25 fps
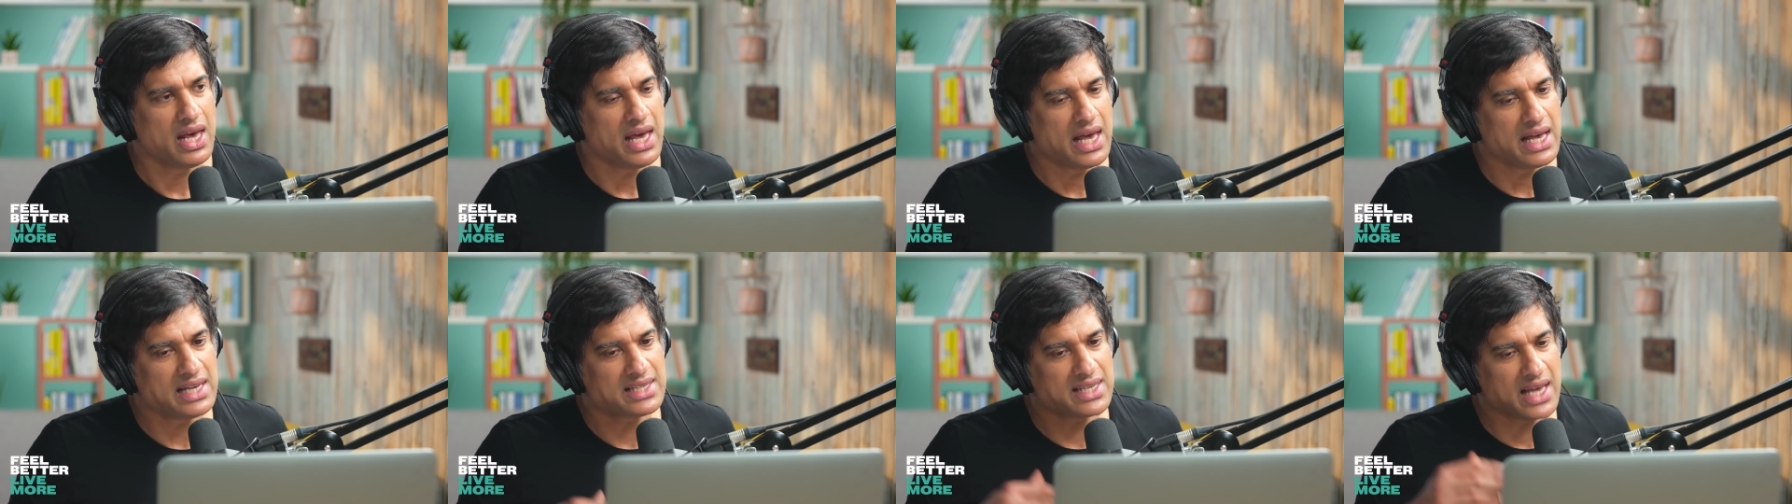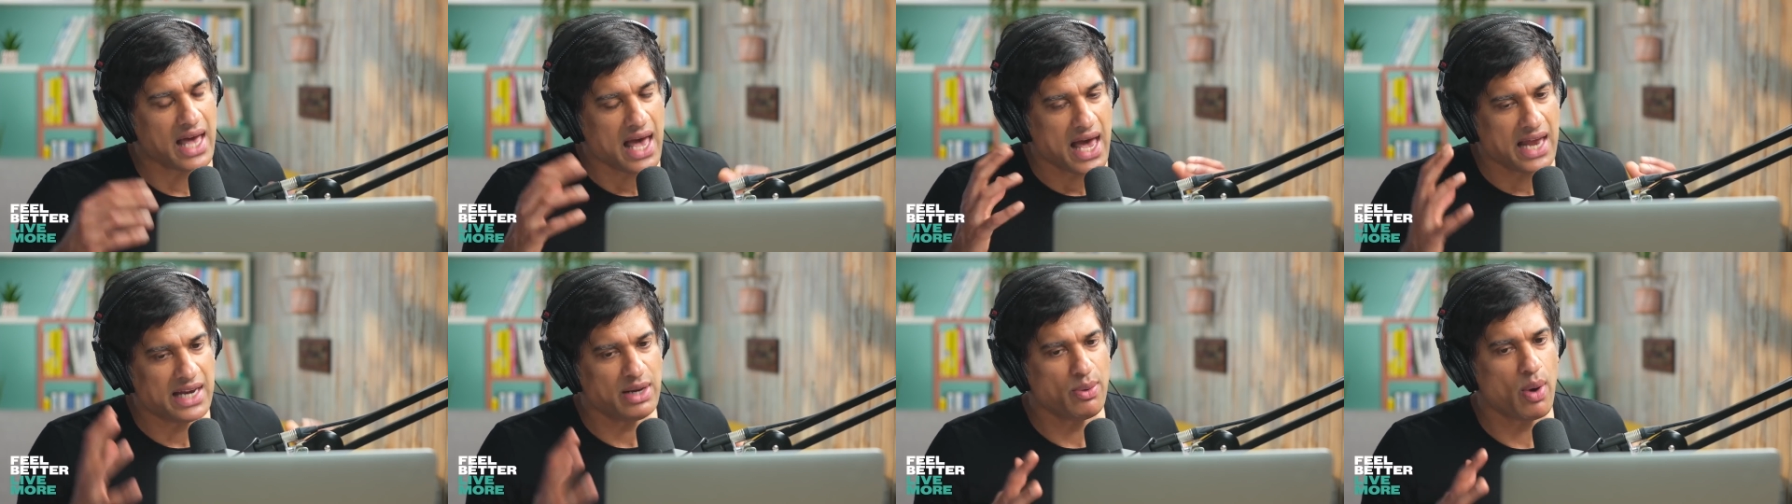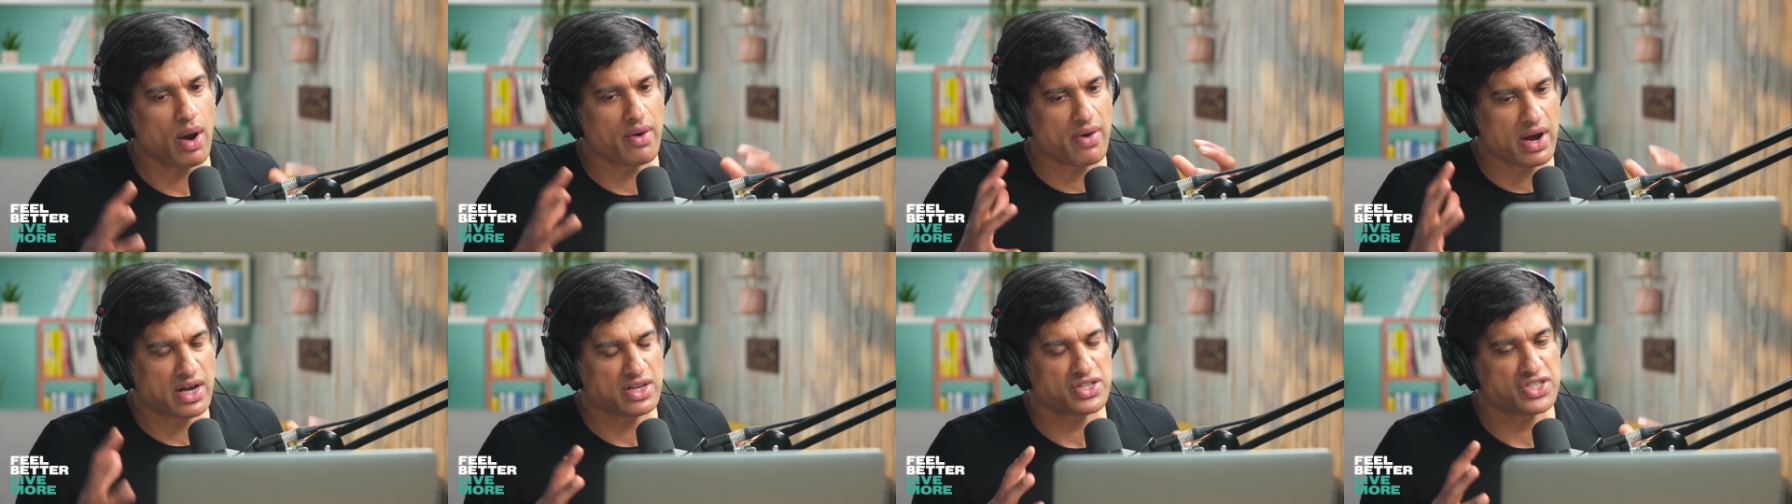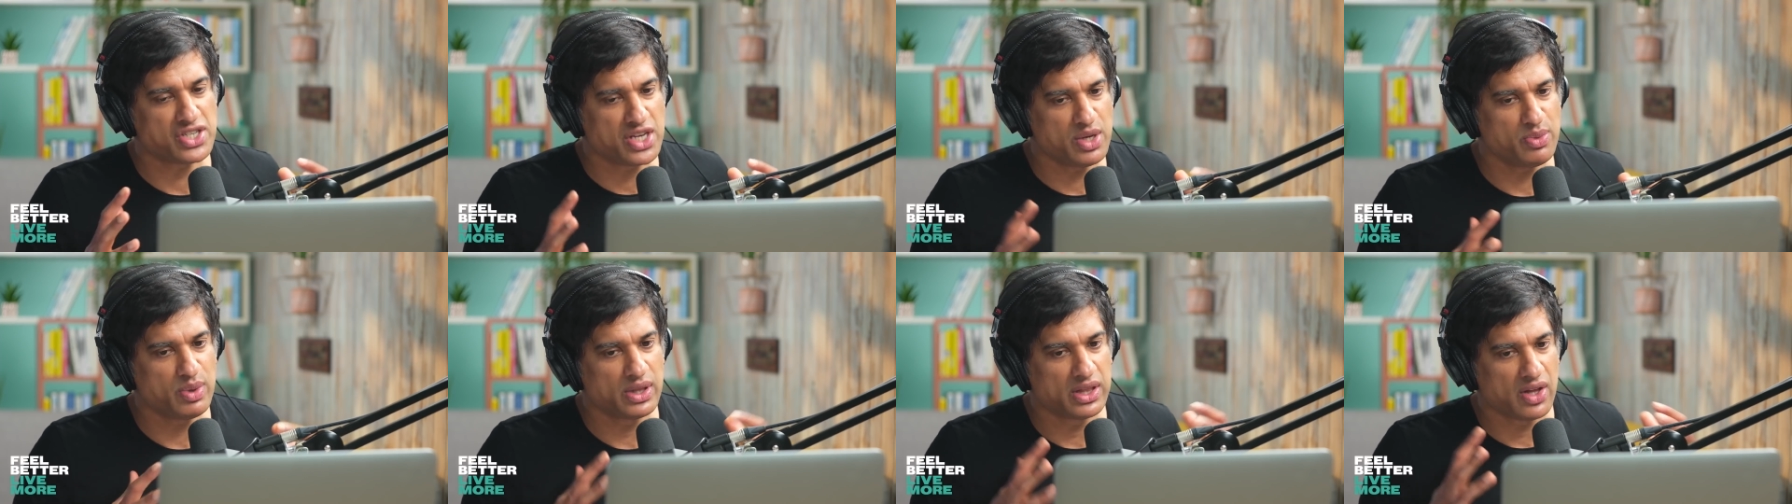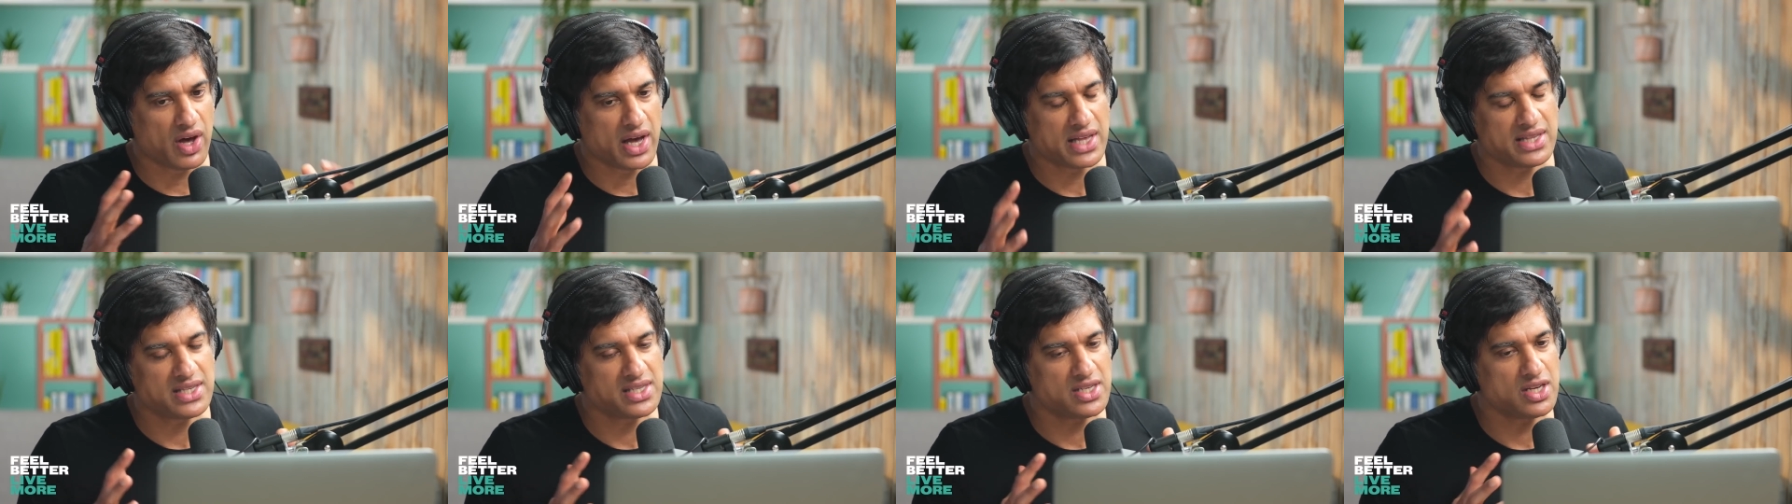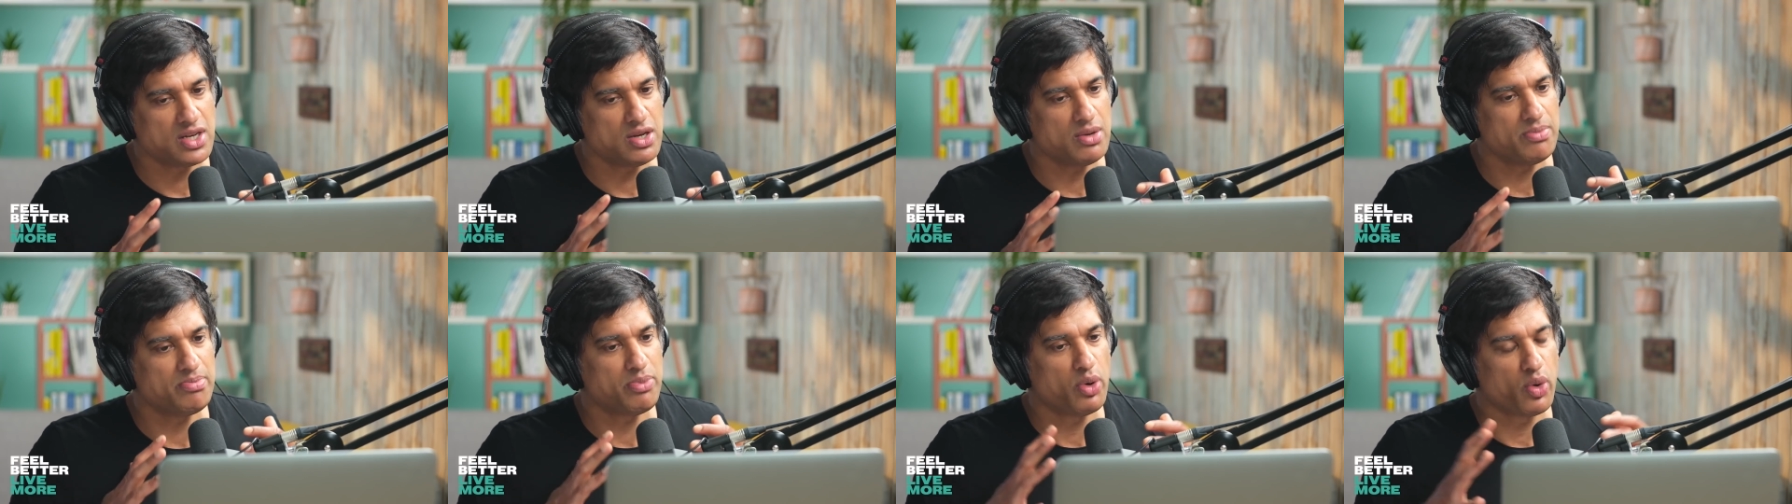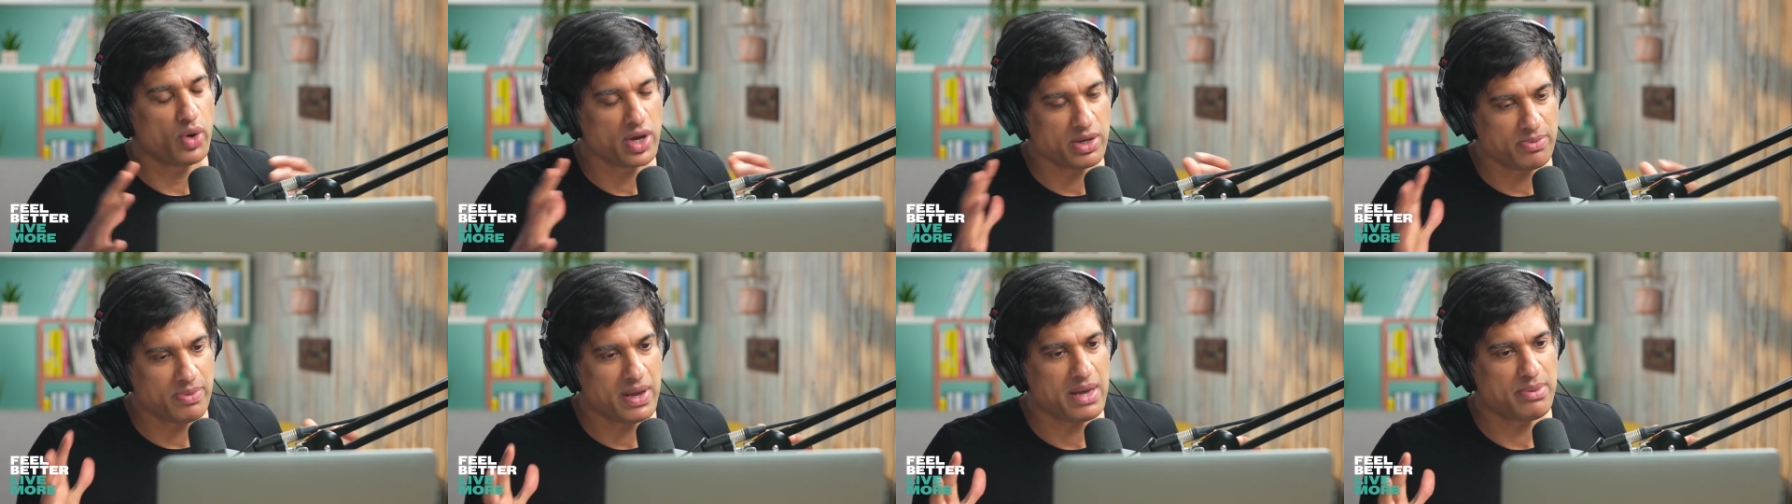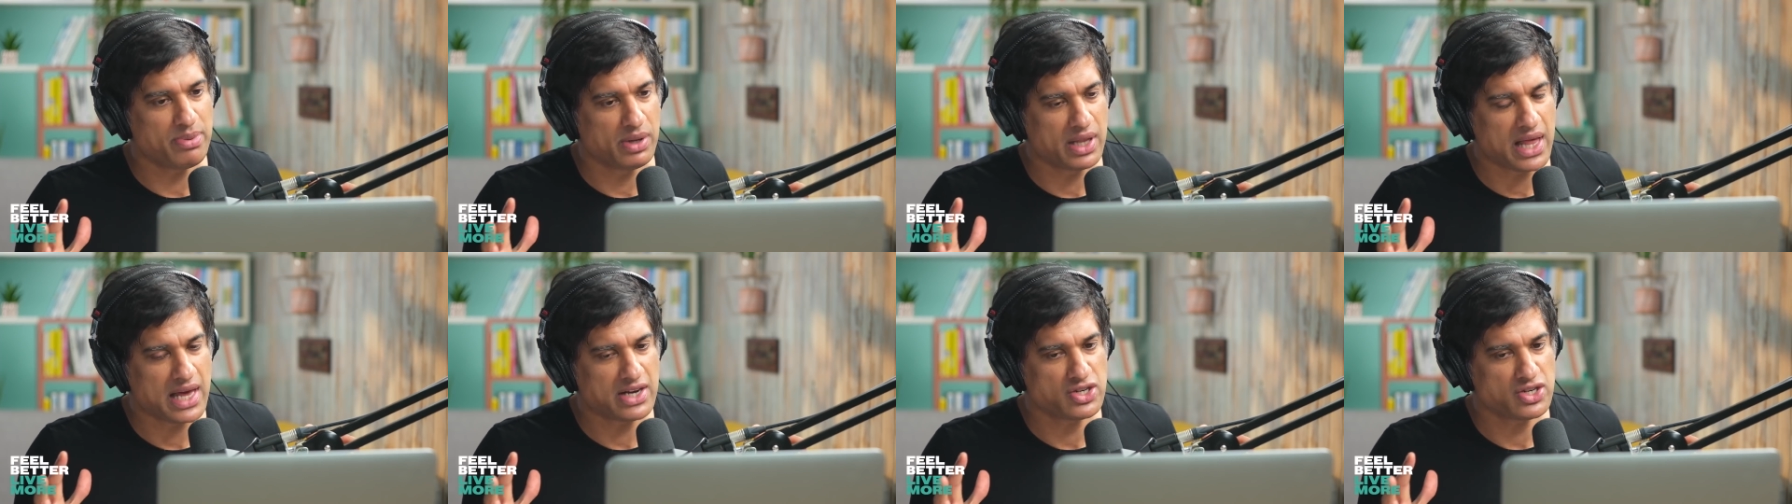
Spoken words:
Is there anywhere else you would like to point people,